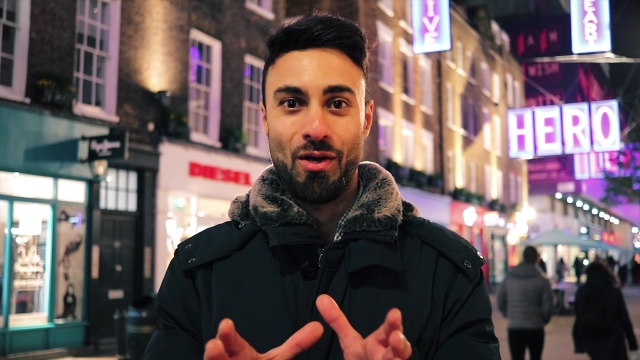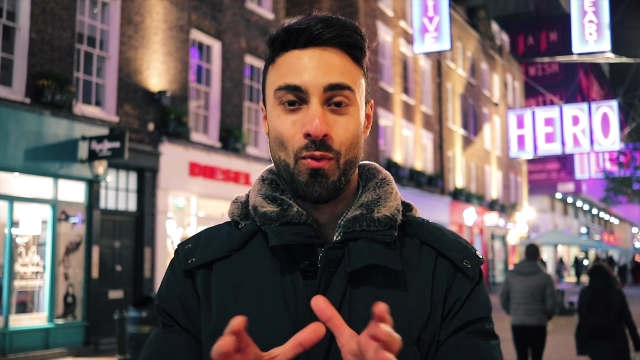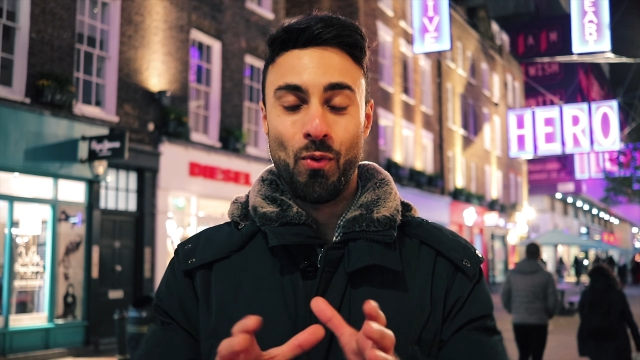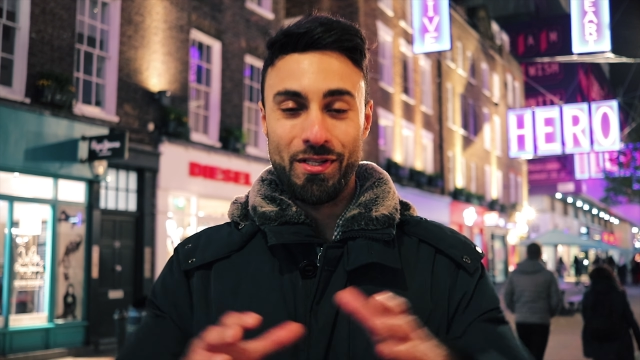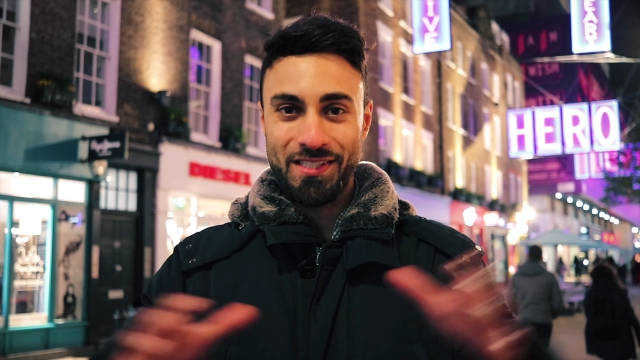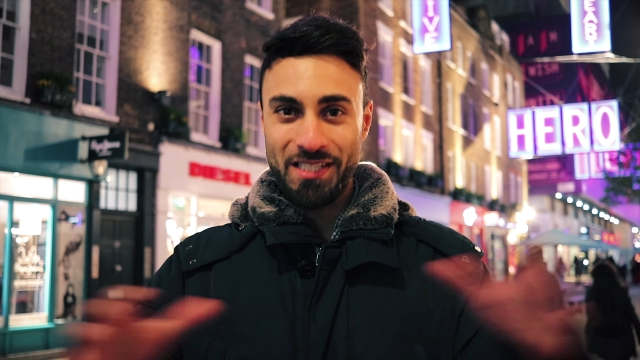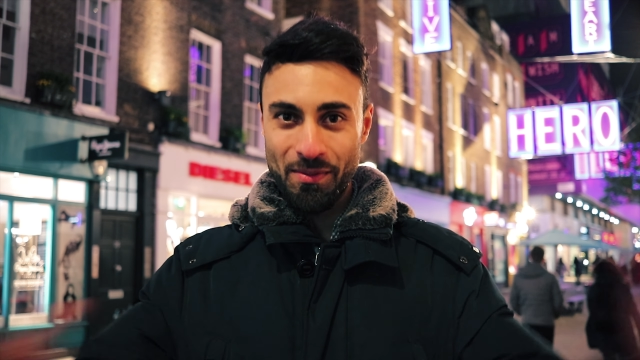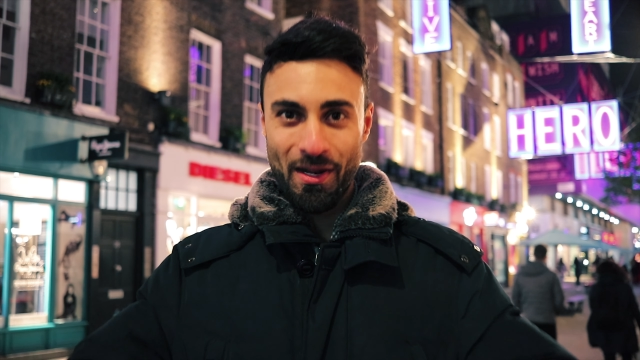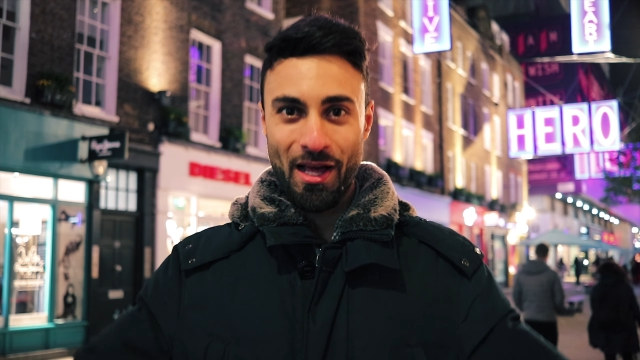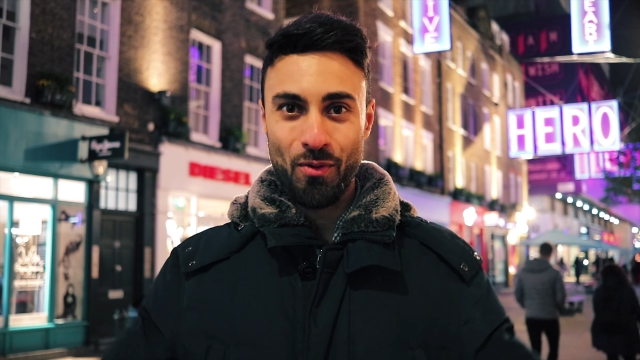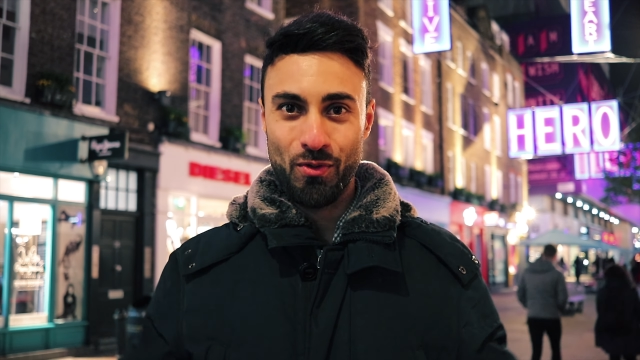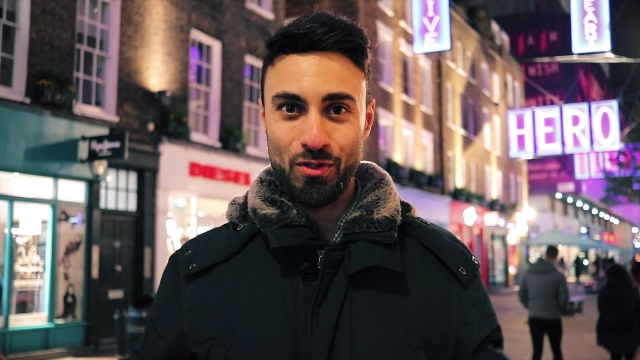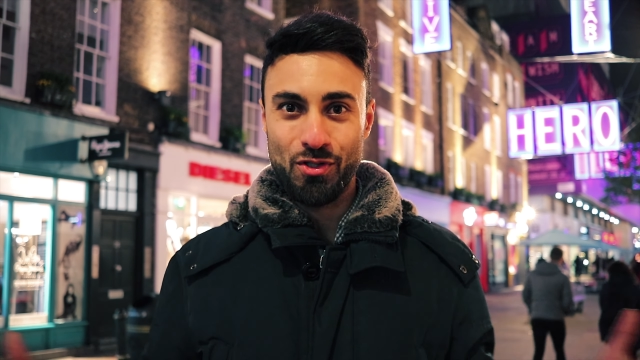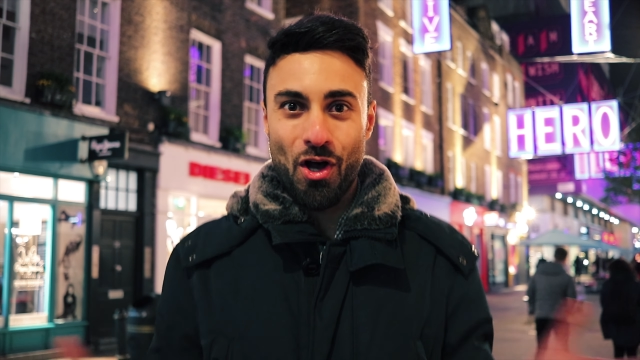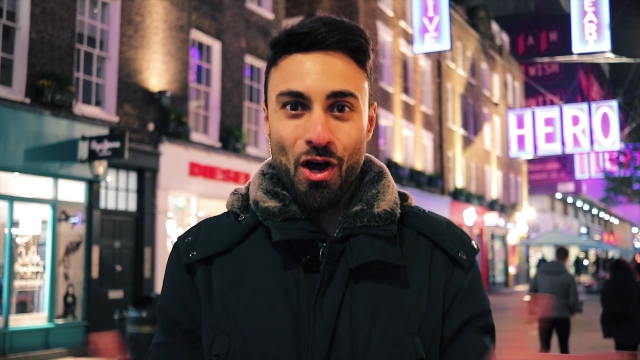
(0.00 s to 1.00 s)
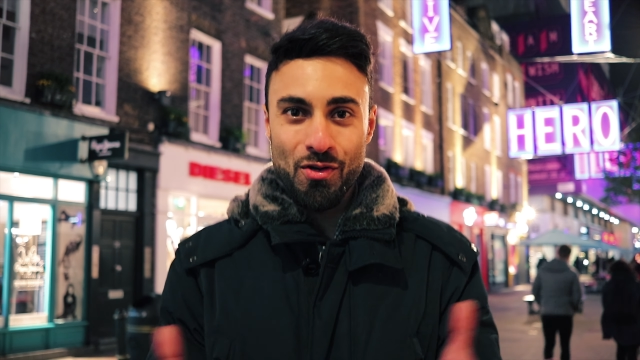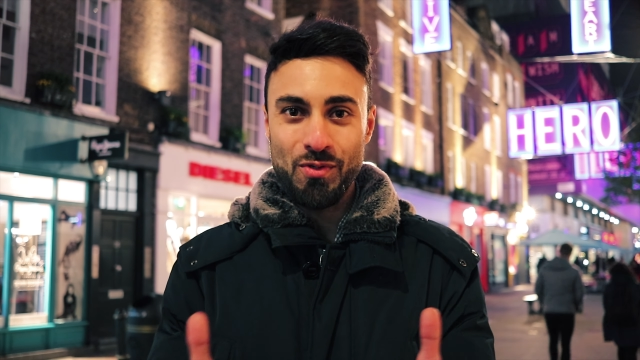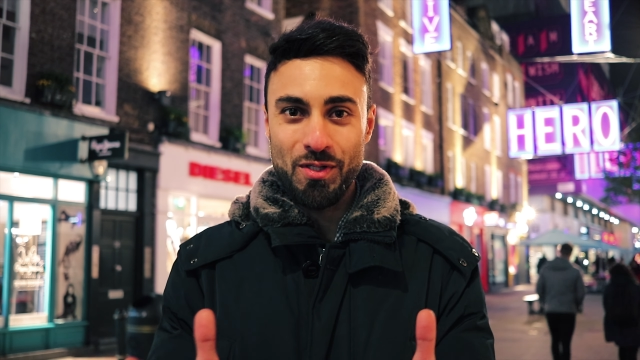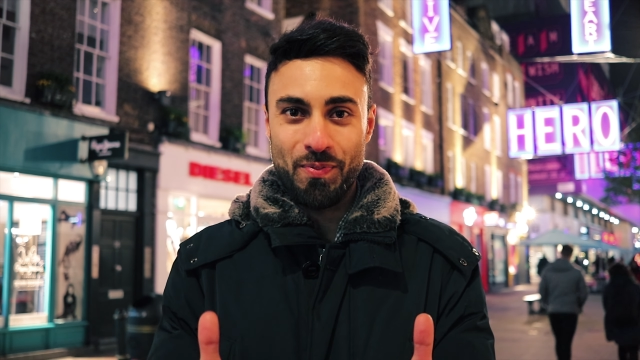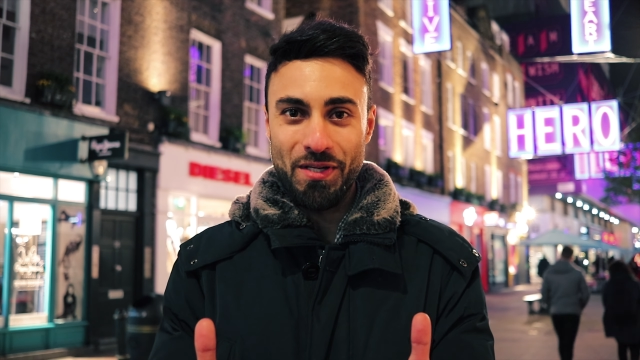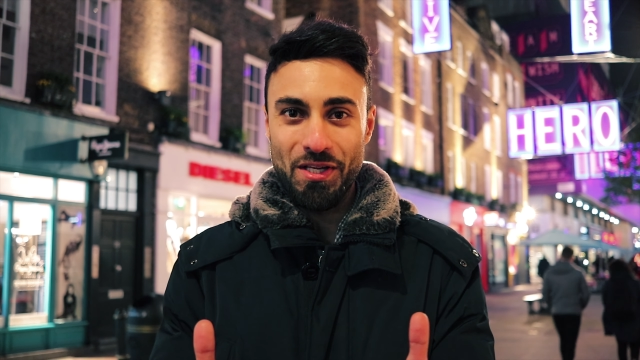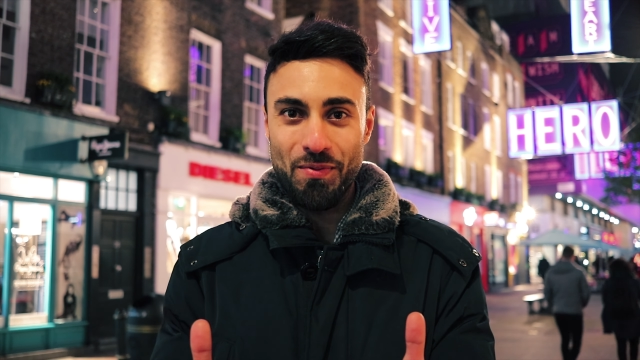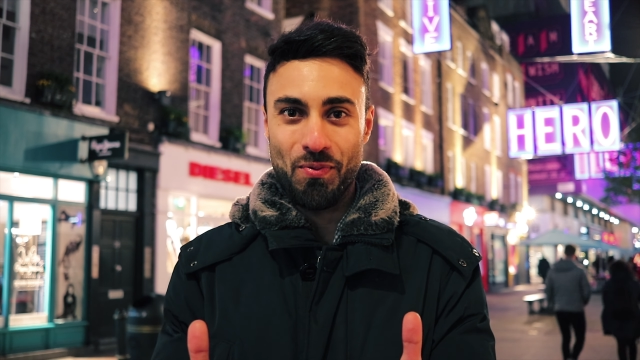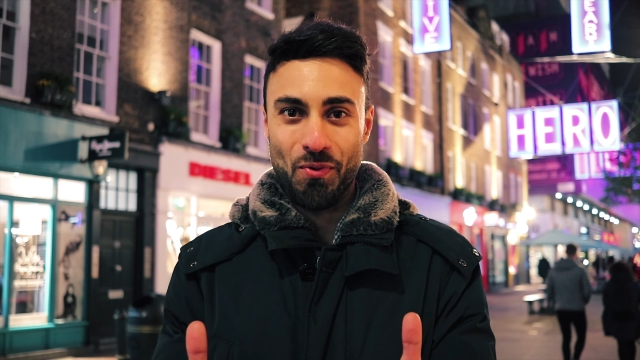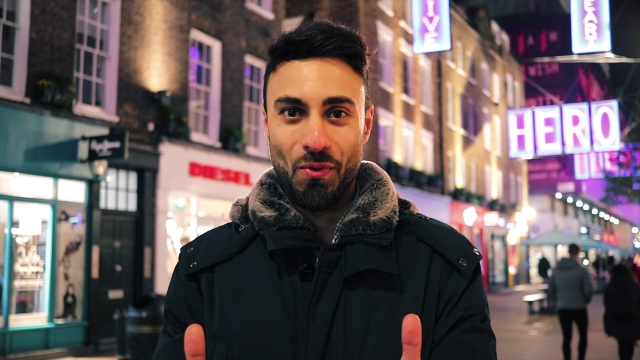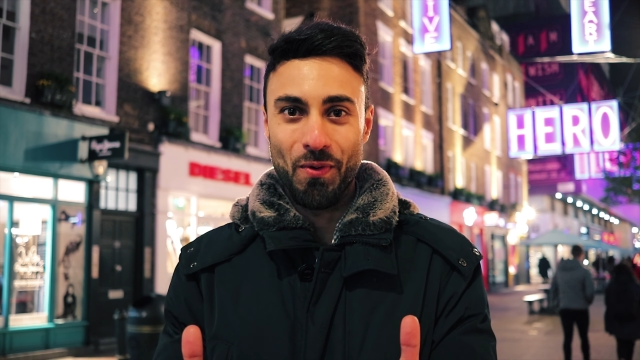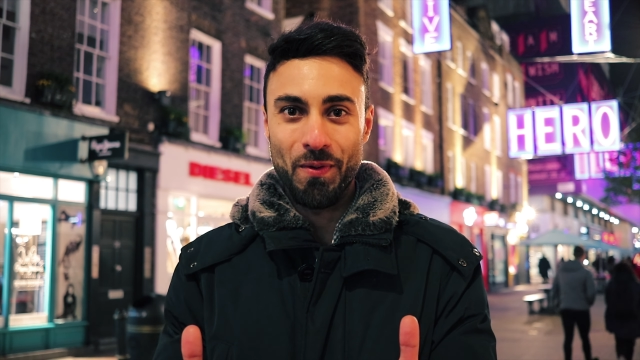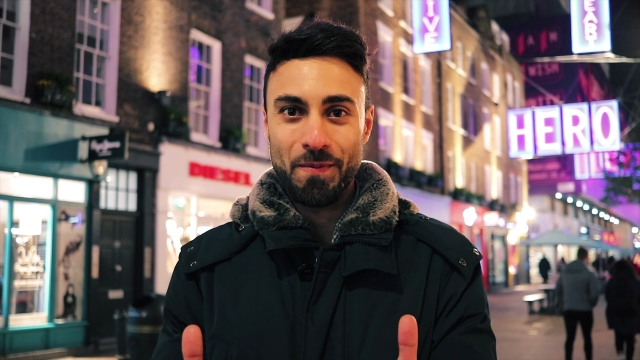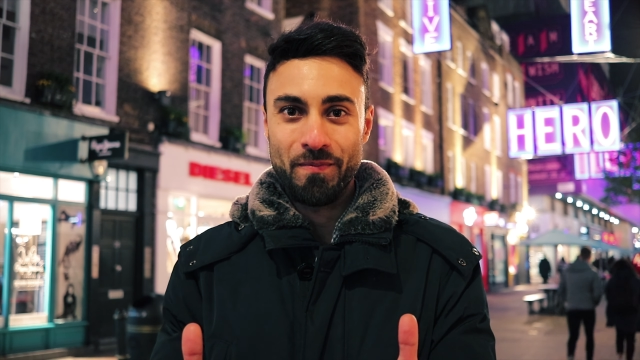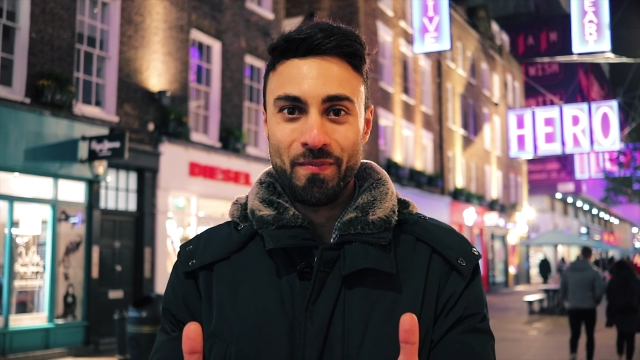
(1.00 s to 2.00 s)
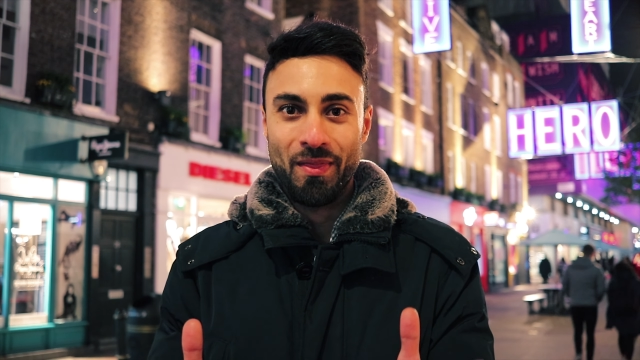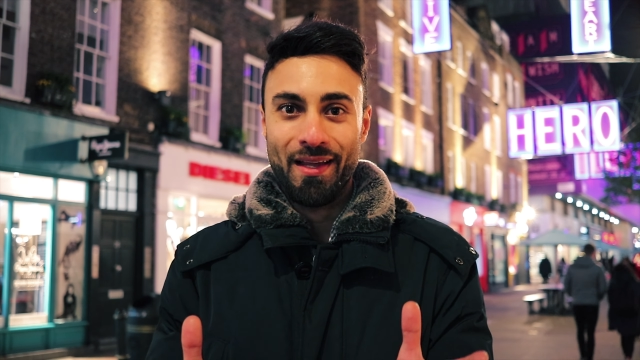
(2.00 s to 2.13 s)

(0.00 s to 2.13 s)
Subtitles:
what seemed like was 100 people,